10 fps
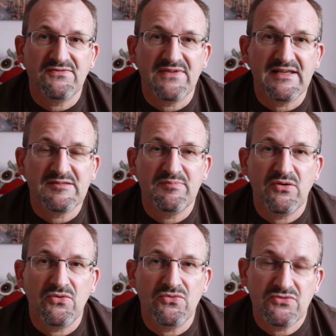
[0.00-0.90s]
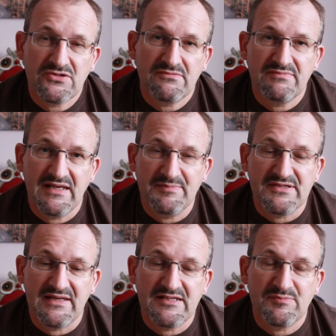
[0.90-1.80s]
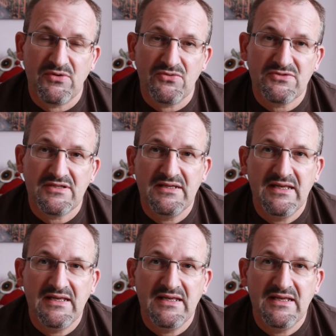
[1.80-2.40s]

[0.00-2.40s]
of Les Pauls, Gibson Les Pauls,